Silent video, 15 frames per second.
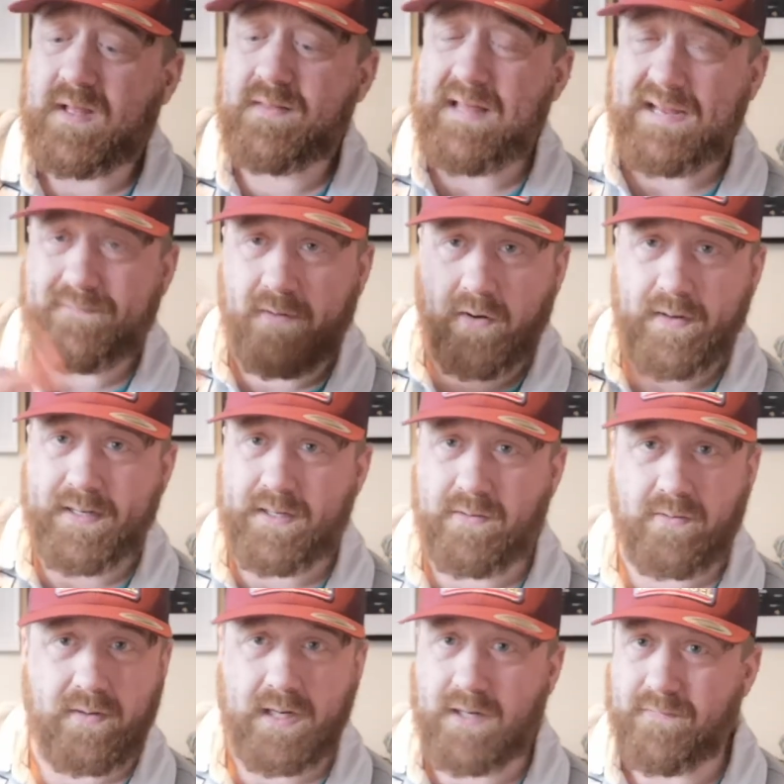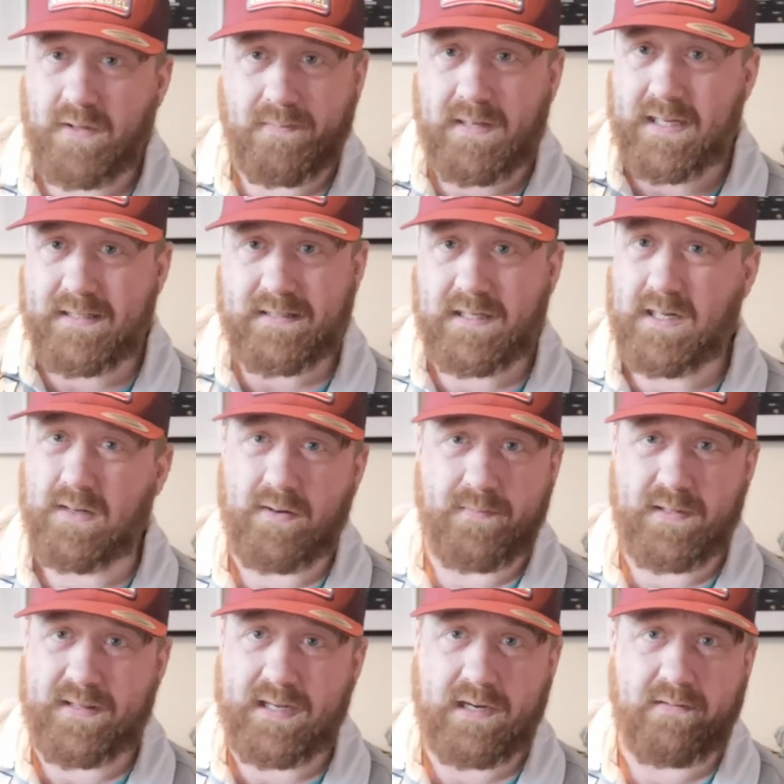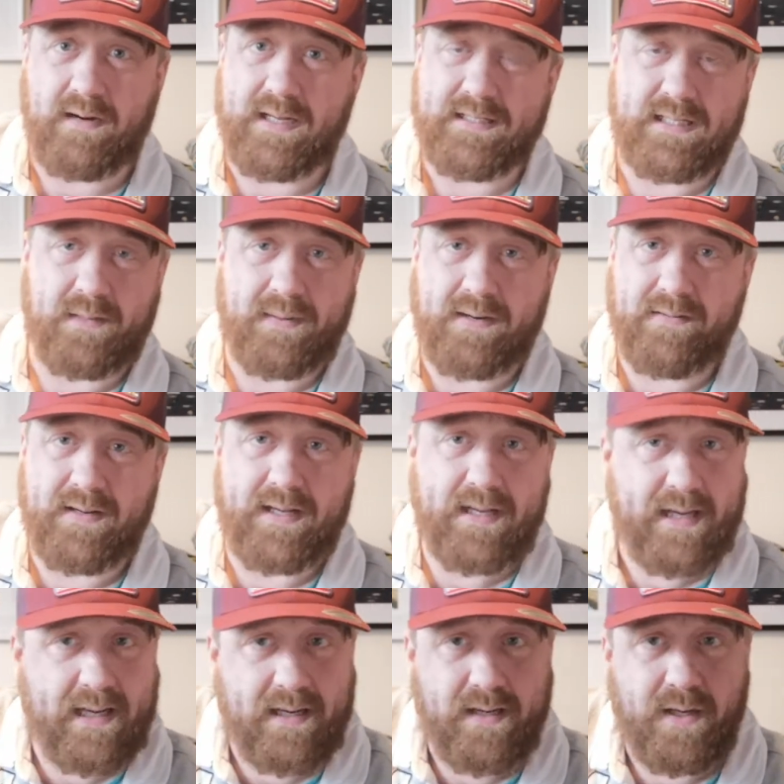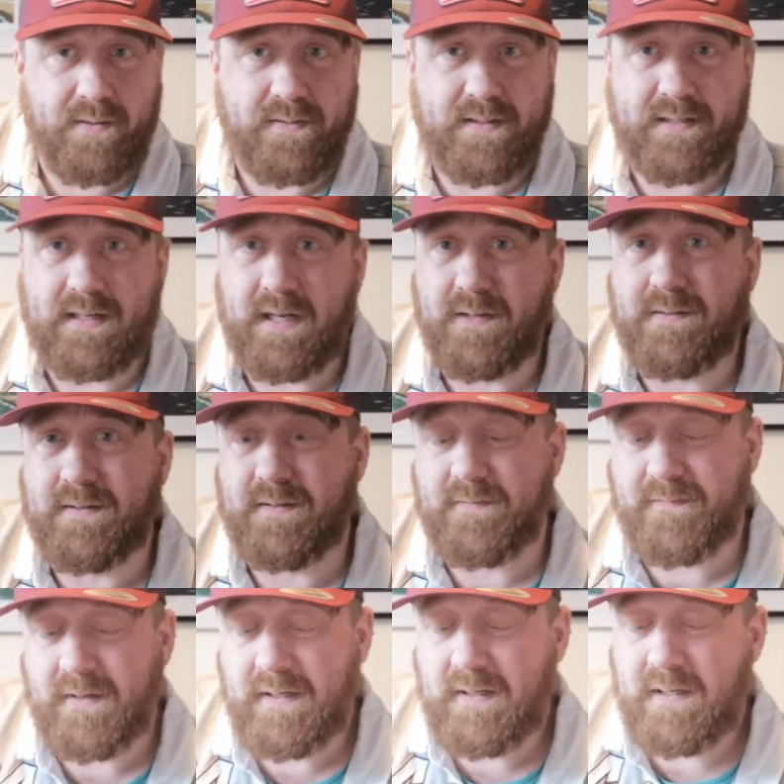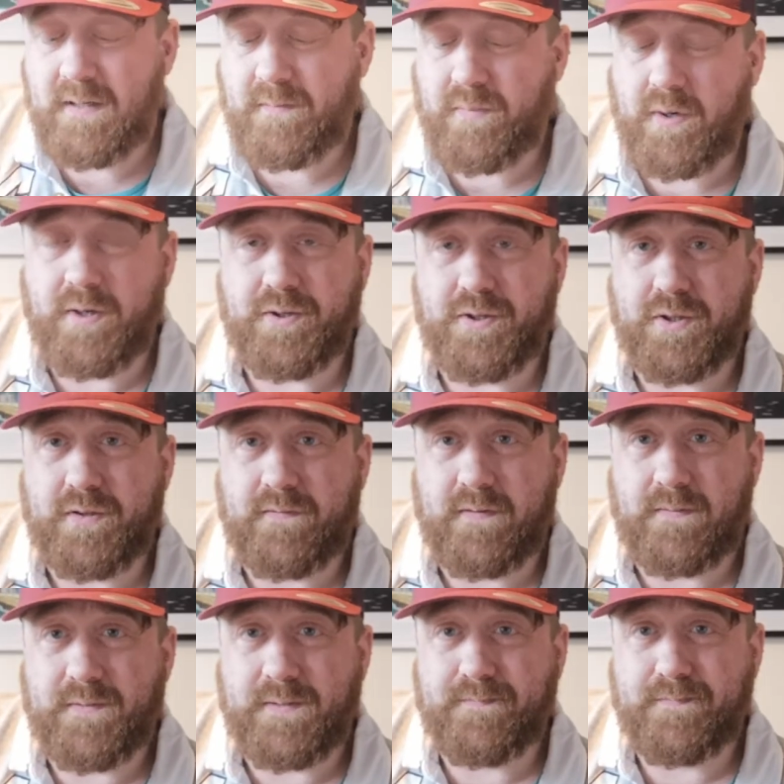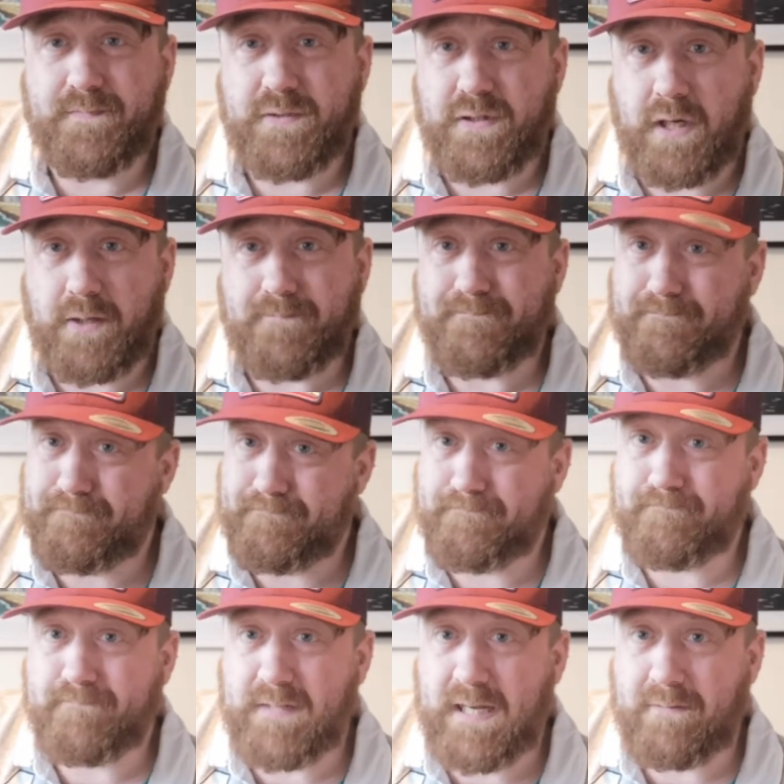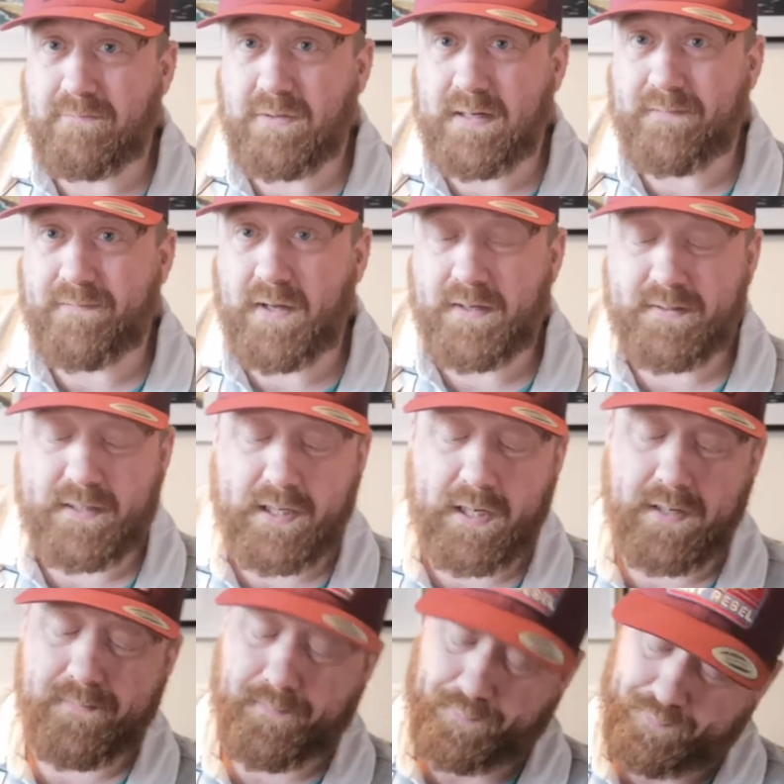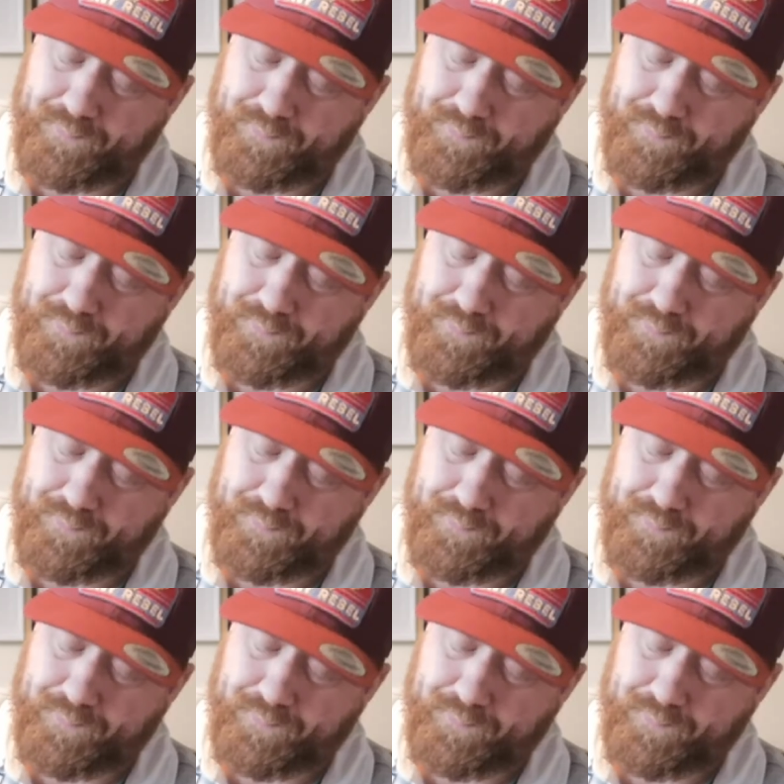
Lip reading: They vine all over the place and climb, and they're crazy apparently, and you get loads and loads of produce from them. So yeah, we'll give those a go.